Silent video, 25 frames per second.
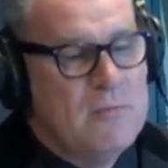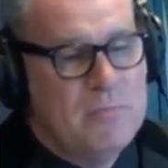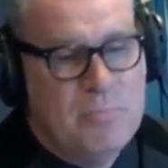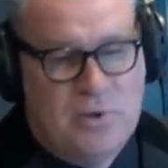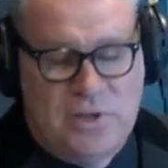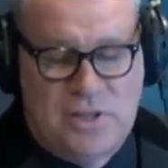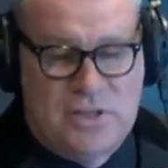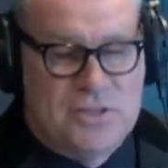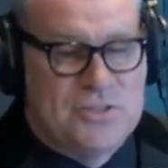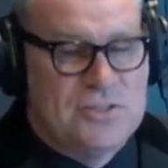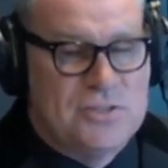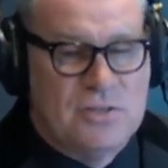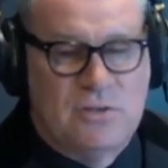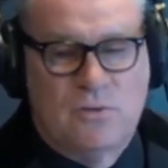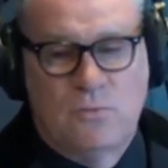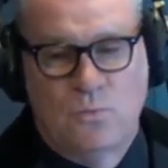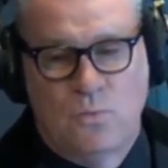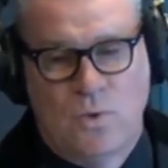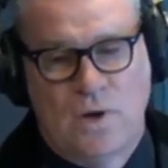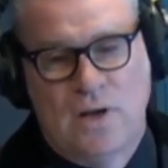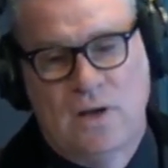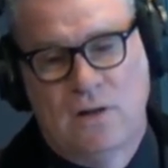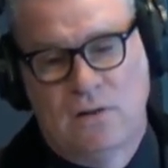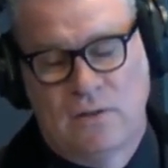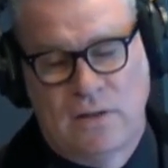but it's
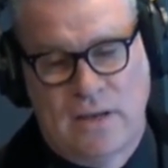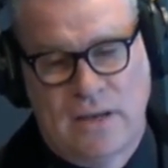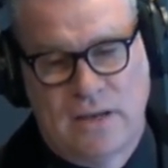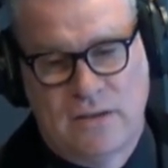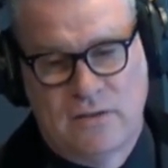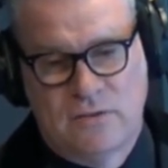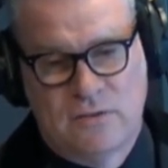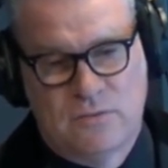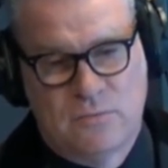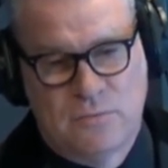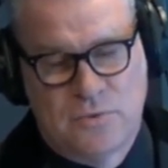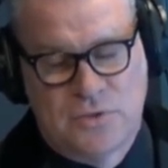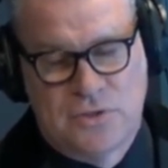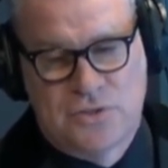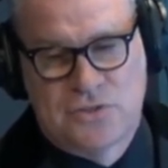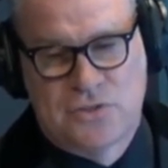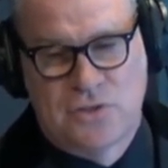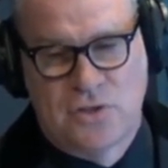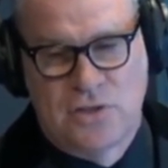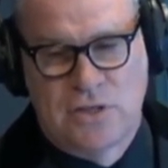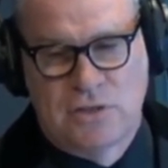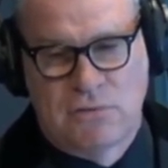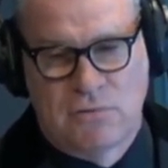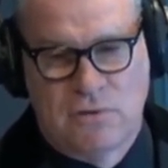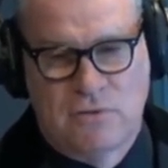done well and with a
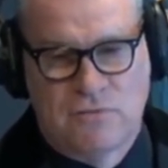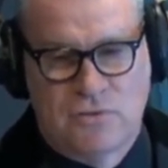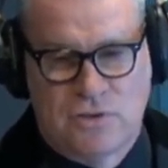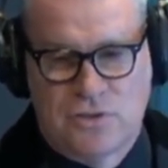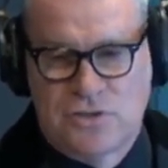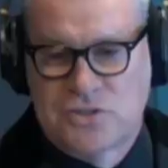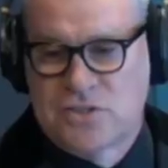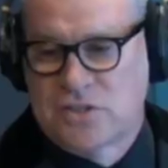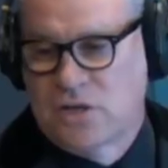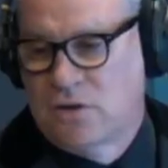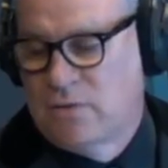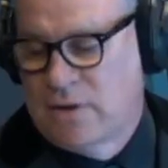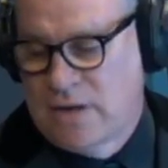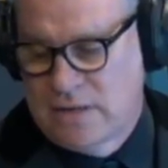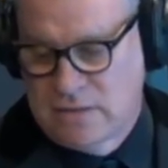certain degree of gusto.